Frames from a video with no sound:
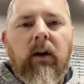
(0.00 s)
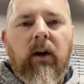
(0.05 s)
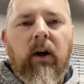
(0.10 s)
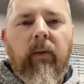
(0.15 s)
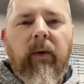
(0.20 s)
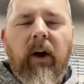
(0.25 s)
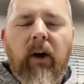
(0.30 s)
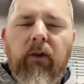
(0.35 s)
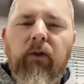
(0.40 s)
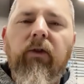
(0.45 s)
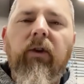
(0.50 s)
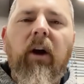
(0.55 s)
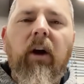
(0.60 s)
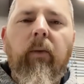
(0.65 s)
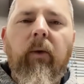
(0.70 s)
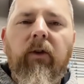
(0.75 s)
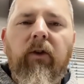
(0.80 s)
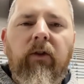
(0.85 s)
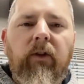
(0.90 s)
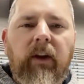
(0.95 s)
They also talk
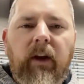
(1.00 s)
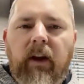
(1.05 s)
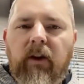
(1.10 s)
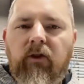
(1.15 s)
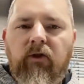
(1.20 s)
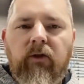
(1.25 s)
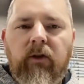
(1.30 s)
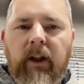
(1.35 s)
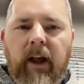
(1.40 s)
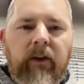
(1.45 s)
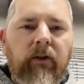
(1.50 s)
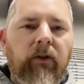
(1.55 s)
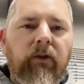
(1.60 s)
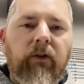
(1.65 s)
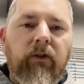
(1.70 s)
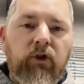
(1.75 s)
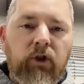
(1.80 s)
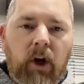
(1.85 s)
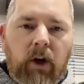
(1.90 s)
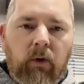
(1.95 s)
about just lasers
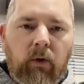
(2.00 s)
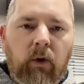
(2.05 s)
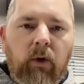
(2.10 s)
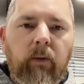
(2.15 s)
in general,